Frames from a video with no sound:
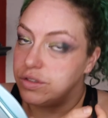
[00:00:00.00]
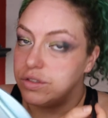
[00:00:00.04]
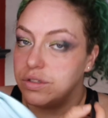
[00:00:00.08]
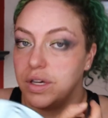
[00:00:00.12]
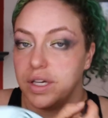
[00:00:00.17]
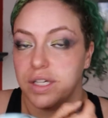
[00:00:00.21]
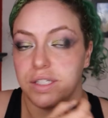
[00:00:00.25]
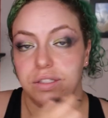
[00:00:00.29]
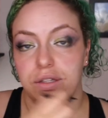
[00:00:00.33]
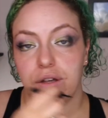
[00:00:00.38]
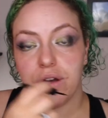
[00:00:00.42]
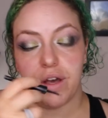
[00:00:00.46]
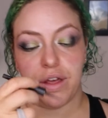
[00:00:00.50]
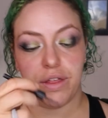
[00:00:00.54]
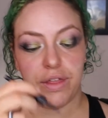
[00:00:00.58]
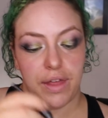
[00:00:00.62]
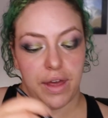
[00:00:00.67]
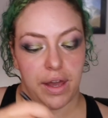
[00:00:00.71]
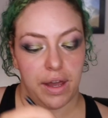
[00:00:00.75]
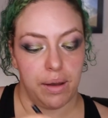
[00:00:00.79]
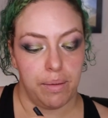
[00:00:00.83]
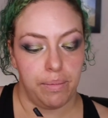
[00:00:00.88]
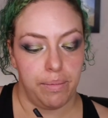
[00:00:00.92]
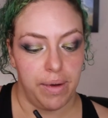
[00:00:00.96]
So I saw a
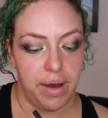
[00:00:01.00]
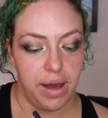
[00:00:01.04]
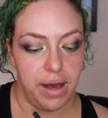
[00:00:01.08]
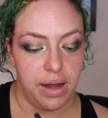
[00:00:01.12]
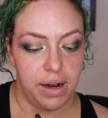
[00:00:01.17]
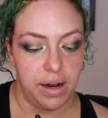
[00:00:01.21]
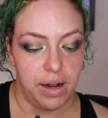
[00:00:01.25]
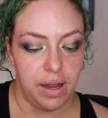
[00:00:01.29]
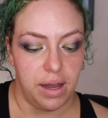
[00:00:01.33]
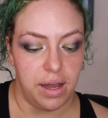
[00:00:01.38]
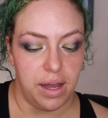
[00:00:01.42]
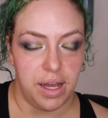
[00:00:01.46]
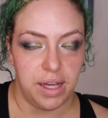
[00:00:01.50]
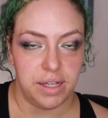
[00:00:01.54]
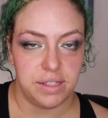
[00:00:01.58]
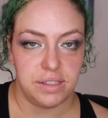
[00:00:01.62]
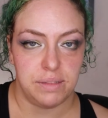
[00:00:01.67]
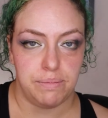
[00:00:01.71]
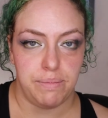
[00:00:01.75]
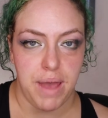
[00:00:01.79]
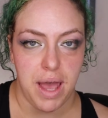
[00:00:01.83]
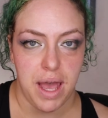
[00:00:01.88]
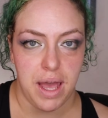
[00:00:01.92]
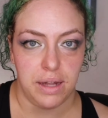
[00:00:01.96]
thing about uh,
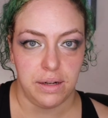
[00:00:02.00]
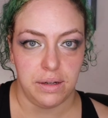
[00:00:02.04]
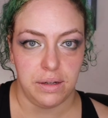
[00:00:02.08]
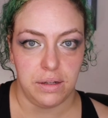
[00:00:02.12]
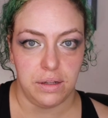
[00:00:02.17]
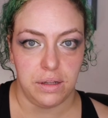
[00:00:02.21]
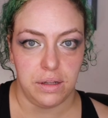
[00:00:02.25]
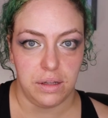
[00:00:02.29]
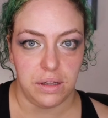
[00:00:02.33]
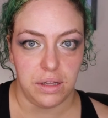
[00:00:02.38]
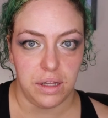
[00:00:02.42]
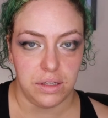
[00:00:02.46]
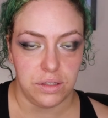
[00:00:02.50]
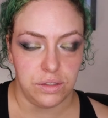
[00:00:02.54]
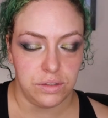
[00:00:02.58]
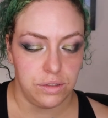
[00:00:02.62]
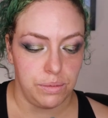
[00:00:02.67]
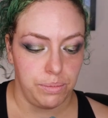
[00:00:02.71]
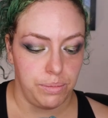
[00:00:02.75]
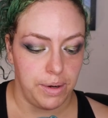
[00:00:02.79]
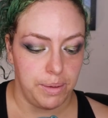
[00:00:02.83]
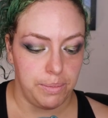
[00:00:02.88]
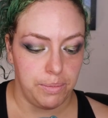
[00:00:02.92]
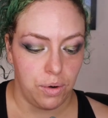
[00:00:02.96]
expand the
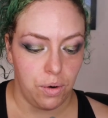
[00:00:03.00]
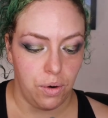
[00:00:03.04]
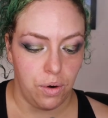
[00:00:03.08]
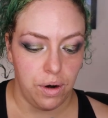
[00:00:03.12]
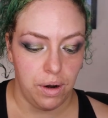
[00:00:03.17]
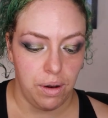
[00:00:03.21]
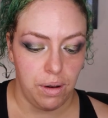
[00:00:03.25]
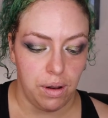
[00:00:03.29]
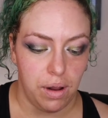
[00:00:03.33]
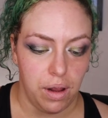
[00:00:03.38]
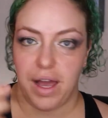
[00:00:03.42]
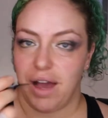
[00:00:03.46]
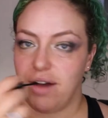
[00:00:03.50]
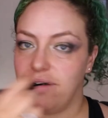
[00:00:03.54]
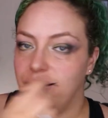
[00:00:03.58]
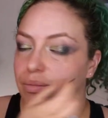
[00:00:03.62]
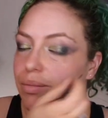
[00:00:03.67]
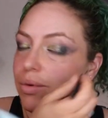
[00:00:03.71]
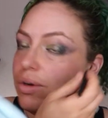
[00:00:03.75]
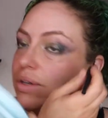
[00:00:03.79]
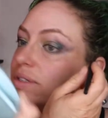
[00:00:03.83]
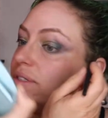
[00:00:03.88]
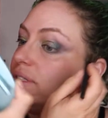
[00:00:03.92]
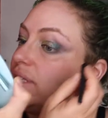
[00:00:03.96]
Supreme Court, have
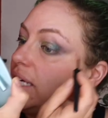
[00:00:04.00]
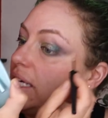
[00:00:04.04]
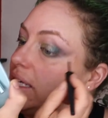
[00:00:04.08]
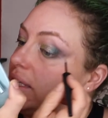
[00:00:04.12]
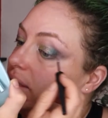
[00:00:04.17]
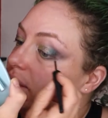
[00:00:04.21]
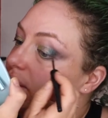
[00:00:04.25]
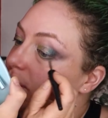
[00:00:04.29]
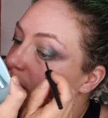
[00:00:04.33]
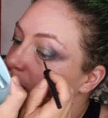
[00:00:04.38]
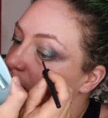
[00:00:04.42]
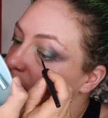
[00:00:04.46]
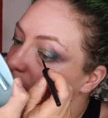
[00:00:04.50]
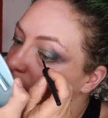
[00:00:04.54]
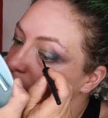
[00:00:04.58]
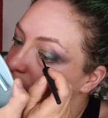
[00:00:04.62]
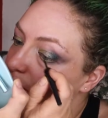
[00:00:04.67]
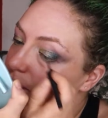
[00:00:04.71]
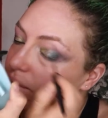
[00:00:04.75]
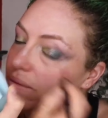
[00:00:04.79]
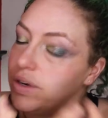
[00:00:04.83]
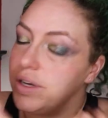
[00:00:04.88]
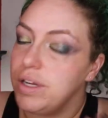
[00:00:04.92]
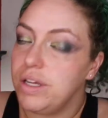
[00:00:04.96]
more seats.
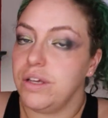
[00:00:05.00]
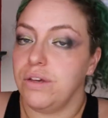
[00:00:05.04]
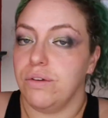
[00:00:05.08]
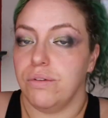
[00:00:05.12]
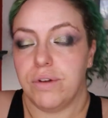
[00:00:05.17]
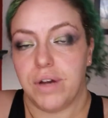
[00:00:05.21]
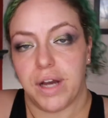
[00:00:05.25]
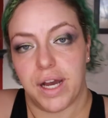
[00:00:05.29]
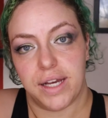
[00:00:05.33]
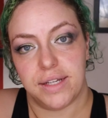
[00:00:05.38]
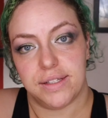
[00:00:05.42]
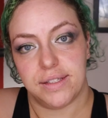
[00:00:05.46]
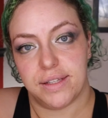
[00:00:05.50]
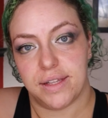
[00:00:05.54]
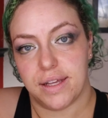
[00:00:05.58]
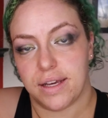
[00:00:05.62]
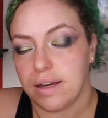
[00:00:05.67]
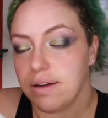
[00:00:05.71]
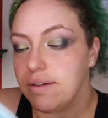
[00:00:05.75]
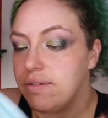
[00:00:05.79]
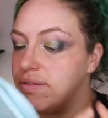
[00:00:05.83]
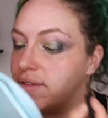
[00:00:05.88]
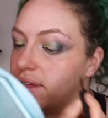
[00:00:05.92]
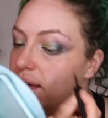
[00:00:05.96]
What do you guys
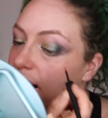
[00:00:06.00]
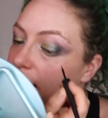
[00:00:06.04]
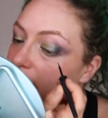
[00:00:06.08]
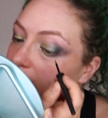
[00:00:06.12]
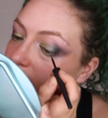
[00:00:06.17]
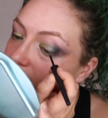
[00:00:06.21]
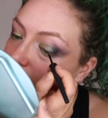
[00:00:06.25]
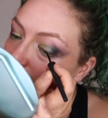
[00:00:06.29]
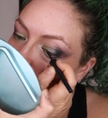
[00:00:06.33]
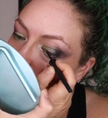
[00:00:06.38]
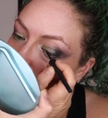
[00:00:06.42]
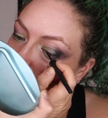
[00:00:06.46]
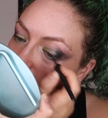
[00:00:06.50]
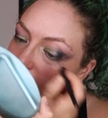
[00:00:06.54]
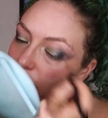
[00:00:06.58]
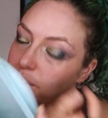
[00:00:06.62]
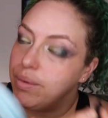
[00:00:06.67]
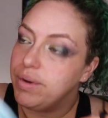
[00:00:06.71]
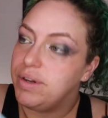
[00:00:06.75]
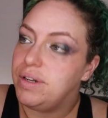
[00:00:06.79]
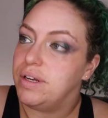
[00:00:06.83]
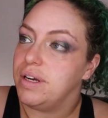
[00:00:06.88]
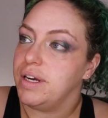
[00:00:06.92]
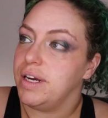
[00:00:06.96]
think of that? Like I
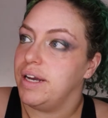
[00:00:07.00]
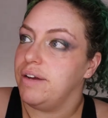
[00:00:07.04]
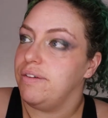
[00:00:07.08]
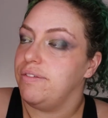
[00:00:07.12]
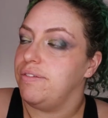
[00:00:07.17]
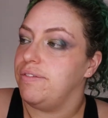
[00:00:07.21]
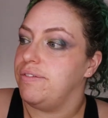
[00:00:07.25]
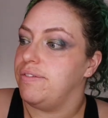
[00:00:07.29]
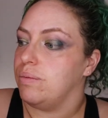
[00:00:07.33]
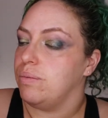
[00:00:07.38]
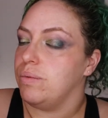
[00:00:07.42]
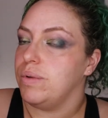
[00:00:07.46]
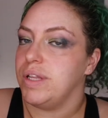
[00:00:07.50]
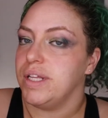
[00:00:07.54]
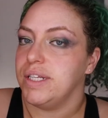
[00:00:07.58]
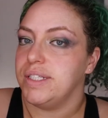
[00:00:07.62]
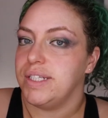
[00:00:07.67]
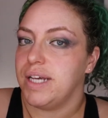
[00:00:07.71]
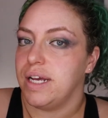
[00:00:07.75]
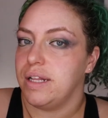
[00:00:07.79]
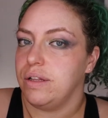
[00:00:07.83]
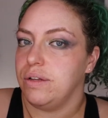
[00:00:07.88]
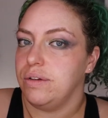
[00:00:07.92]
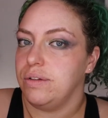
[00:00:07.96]
wonder if will it
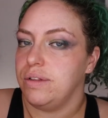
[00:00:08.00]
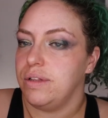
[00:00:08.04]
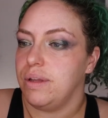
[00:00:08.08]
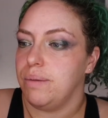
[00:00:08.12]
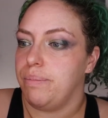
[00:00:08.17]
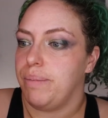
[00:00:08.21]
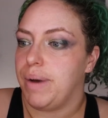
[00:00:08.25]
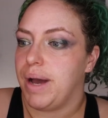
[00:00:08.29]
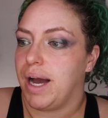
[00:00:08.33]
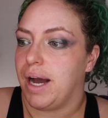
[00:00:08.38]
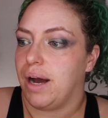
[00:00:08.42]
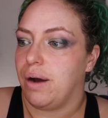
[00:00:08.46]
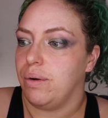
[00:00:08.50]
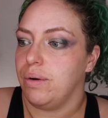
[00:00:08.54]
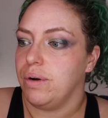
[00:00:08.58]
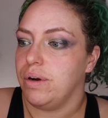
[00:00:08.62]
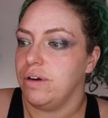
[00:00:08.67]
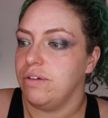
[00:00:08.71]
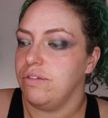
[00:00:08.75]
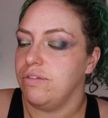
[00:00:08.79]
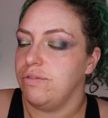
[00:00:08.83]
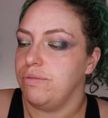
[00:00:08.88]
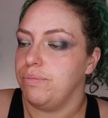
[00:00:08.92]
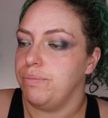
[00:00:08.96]
dilute the power
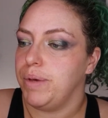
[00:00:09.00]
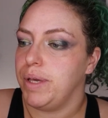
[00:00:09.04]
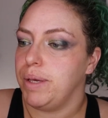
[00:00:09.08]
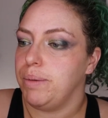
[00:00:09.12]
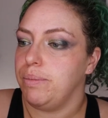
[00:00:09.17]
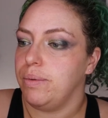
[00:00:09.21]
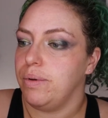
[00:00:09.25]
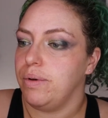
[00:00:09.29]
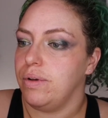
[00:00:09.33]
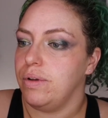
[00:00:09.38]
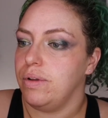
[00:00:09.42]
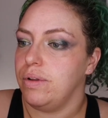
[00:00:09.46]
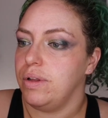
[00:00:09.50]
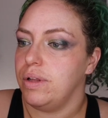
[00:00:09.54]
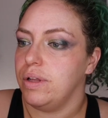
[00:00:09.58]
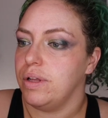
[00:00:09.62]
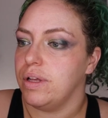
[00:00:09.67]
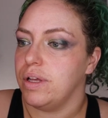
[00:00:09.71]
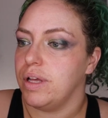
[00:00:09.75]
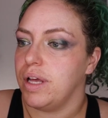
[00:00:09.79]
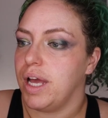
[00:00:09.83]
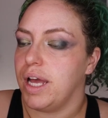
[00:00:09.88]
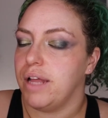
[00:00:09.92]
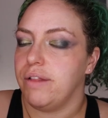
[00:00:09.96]
of people
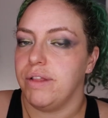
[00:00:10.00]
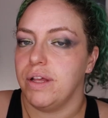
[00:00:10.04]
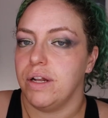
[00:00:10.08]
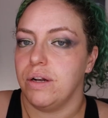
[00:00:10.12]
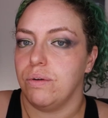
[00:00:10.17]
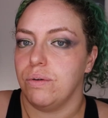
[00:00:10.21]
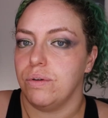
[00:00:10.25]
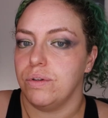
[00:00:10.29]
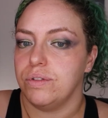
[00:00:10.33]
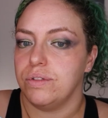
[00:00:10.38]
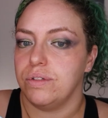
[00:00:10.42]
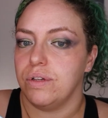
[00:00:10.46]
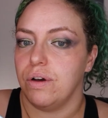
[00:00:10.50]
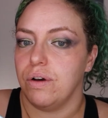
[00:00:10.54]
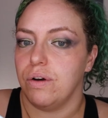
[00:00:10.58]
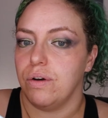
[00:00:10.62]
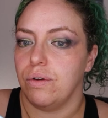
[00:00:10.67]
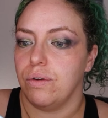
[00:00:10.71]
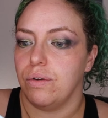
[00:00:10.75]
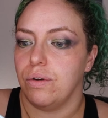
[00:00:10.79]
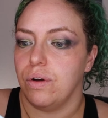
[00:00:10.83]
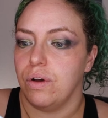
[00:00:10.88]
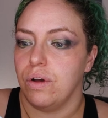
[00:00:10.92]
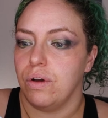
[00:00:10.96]
and then
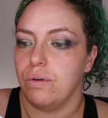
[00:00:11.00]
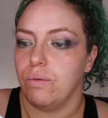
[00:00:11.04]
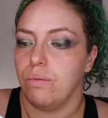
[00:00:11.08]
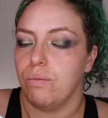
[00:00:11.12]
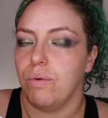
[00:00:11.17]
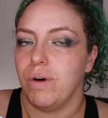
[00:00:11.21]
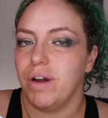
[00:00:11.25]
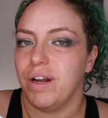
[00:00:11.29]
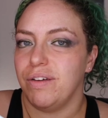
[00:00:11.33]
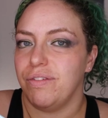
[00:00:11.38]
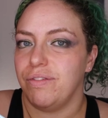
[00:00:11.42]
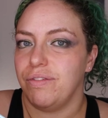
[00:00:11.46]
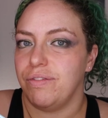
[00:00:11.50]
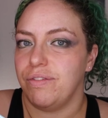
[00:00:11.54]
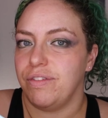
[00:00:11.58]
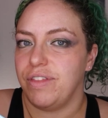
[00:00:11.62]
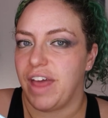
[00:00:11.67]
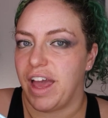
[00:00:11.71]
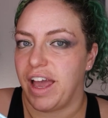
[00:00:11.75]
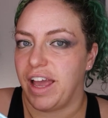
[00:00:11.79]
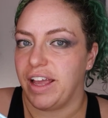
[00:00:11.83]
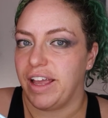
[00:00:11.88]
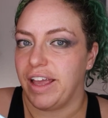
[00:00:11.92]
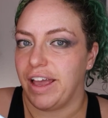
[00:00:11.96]
also what if
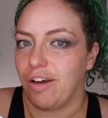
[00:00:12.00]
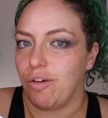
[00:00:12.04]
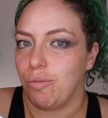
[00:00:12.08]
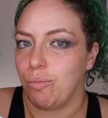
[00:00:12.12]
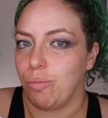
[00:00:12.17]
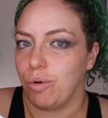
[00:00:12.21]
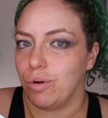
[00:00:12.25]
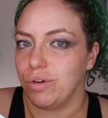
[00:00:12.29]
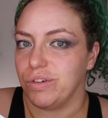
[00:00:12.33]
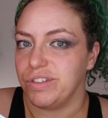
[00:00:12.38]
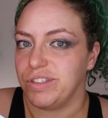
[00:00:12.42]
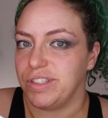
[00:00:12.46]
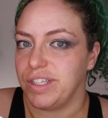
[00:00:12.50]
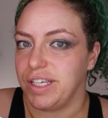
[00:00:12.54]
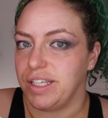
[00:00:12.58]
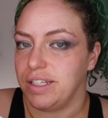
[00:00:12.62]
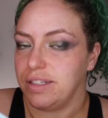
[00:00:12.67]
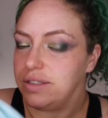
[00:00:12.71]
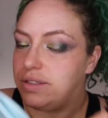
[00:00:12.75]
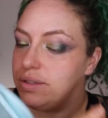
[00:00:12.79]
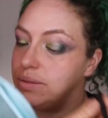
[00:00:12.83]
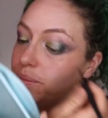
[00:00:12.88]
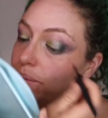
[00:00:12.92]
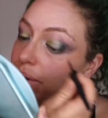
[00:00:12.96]
they get more
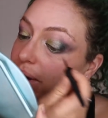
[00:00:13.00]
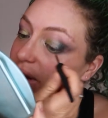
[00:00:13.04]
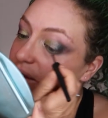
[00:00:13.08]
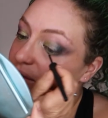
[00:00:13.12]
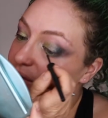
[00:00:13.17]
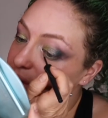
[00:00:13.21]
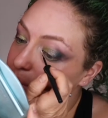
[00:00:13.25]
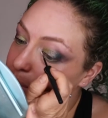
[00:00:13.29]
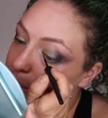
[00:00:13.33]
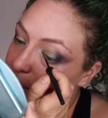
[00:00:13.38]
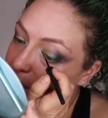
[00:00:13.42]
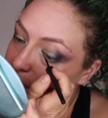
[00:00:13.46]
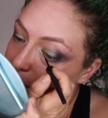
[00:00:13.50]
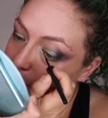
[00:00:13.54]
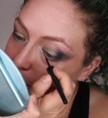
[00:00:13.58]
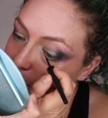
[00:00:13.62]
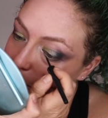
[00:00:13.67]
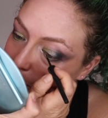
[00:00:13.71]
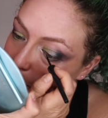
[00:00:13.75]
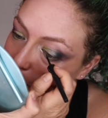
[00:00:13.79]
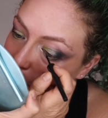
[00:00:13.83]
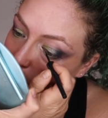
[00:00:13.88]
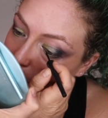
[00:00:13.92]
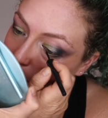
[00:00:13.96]
seats? What if it
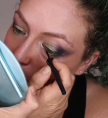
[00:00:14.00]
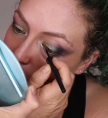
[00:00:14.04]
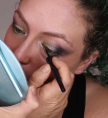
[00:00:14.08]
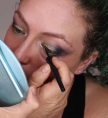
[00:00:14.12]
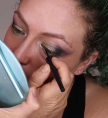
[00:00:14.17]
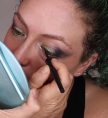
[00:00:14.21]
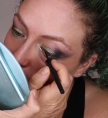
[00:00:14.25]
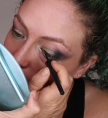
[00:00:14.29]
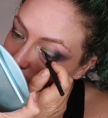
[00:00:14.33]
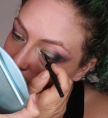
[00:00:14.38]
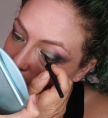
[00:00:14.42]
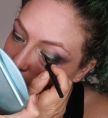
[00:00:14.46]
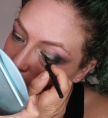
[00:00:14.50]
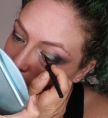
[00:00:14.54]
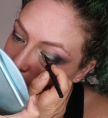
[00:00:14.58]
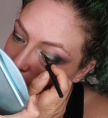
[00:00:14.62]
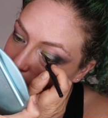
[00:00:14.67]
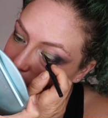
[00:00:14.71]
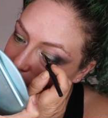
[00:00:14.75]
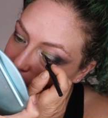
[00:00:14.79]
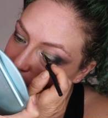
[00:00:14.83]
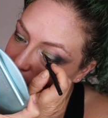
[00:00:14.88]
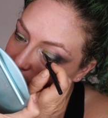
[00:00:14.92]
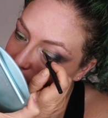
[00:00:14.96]
becomes more
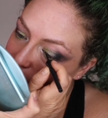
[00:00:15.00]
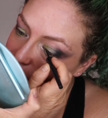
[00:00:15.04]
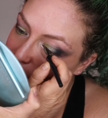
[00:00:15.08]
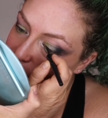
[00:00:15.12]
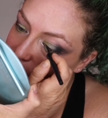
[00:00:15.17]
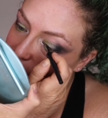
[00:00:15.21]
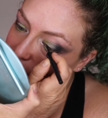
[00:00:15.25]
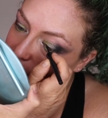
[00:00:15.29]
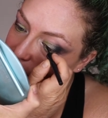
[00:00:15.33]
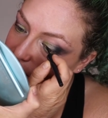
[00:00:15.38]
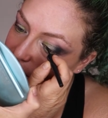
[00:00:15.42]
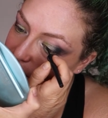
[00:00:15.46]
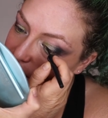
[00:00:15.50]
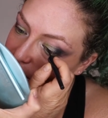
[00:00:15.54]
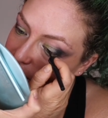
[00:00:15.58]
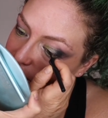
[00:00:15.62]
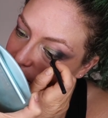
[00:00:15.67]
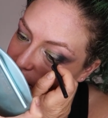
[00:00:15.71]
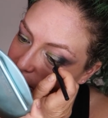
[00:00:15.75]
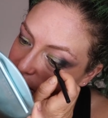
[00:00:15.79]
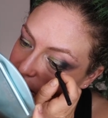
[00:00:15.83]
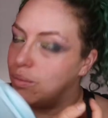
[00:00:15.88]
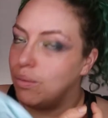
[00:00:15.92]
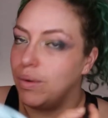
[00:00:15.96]
Republican
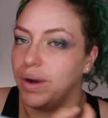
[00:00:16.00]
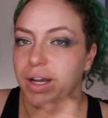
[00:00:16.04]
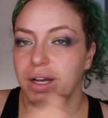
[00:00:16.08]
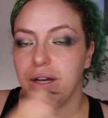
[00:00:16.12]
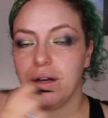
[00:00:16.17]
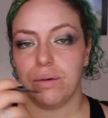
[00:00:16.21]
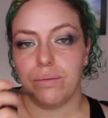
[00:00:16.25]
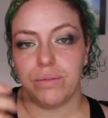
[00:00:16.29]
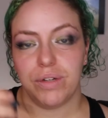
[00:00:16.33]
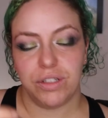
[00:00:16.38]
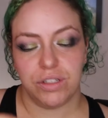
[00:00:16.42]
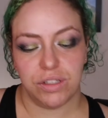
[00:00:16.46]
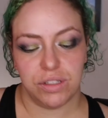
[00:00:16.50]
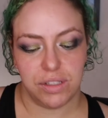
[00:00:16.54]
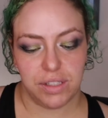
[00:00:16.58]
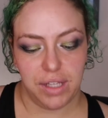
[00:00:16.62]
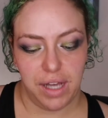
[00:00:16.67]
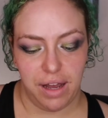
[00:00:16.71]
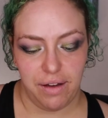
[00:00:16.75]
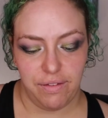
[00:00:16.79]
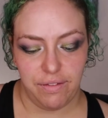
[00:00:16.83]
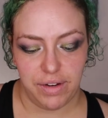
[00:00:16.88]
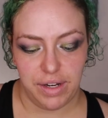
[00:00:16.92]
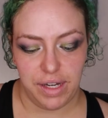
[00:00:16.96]
conservatives? Why can't we just
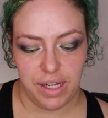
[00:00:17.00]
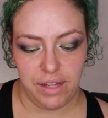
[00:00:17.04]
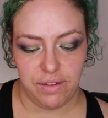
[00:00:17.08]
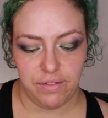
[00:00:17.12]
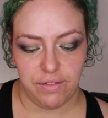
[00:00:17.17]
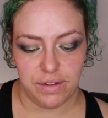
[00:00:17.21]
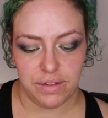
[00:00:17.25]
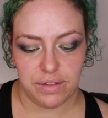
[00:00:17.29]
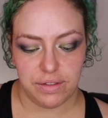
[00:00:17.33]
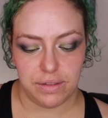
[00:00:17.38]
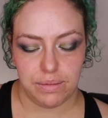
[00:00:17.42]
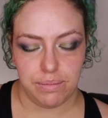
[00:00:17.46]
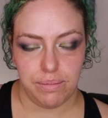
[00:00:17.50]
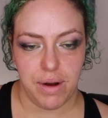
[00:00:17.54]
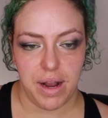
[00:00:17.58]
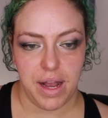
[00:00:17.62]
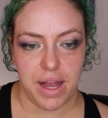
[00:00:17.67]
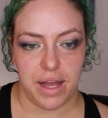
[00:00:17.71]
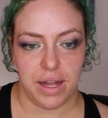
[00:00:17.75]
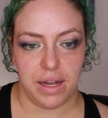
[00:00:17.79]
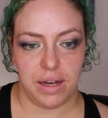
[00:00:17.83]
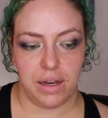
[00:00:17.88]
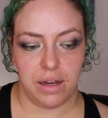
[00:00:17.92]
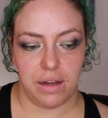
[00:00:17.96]
have an even
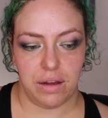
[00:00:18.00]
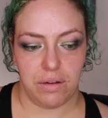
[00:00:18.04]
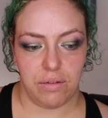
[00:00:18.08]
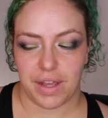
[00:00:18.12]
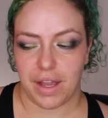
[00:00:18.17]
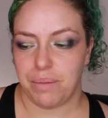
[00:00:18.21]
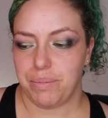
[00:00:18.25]
spread?